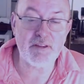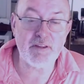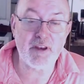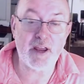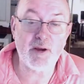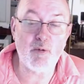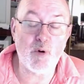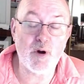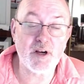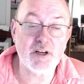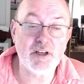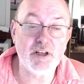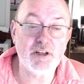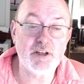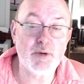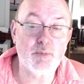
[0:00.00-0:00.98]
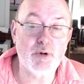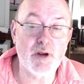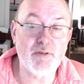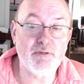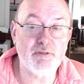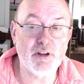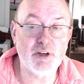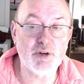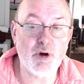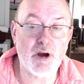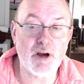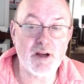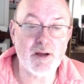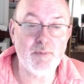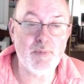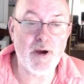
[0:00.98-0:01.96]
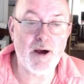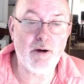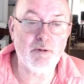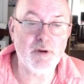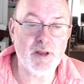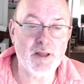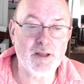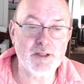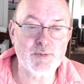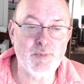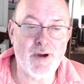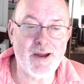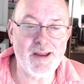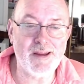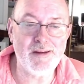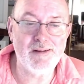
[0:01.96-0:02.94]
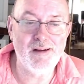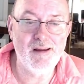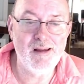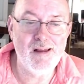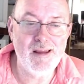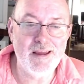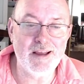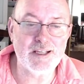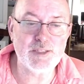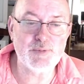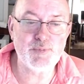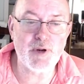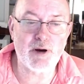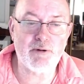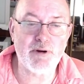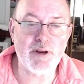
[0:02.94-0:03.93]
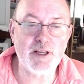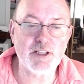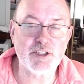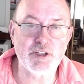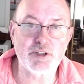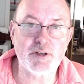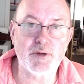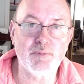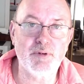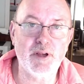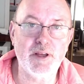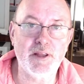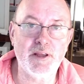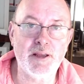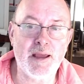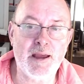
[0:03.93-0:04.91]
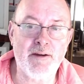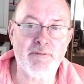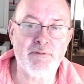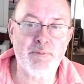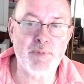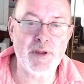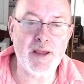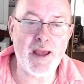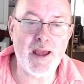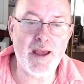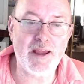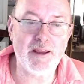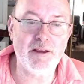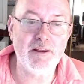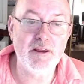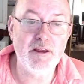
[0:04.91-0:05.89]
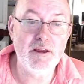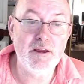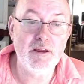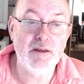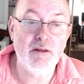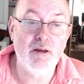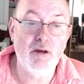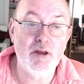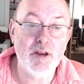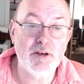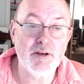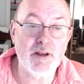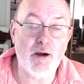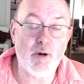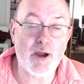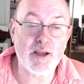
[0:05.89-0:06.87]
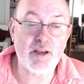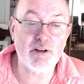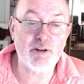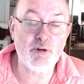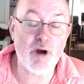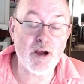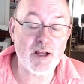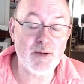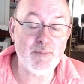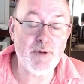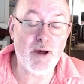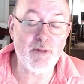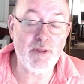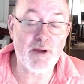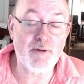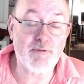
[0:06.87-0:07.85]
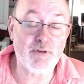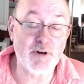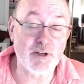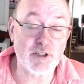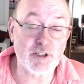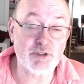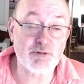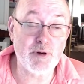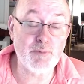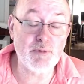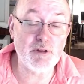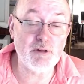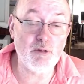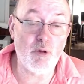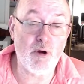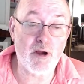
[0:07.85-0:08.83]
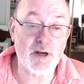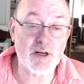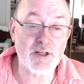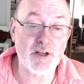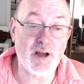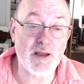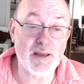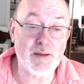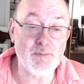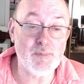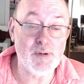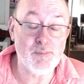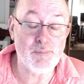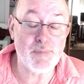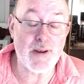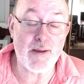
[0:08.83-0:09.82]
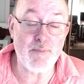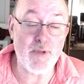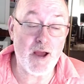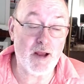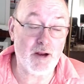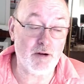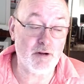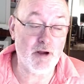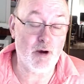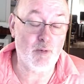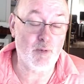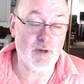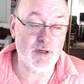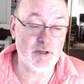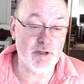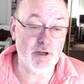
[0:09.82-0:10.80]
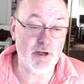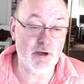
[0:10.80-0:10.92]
I wanted to briefly talk about is my experience as completing FBA. Now, I could talk about that for an extremely long time, but I'm not going to.